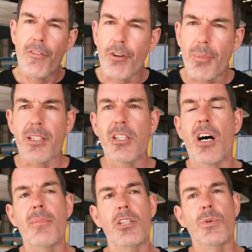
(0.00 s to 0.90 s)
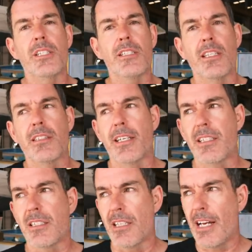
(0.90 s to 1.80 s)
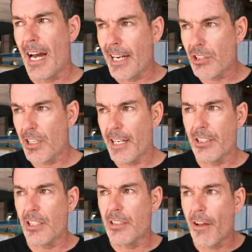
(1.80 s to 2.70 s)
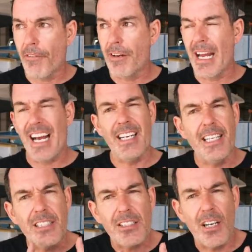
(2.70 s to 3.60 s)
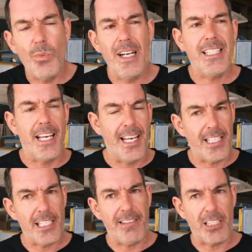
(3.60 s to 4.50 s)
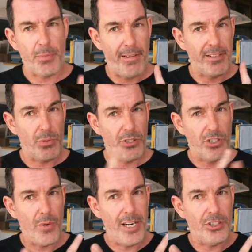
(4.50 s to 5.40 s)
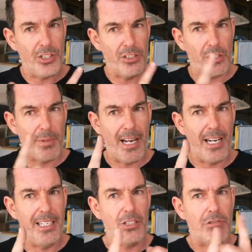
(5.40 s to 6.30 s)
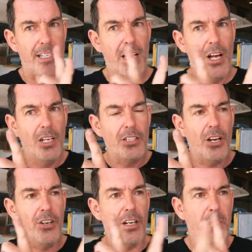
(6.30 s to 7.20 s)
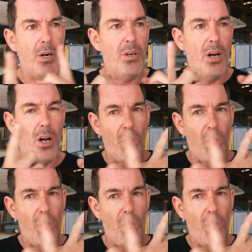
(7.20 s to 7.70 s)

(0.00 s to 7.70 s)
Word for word: From our time in the Whitsundays, actually it's a different and in some ways easier experience with two engines to be able to literally turn a boat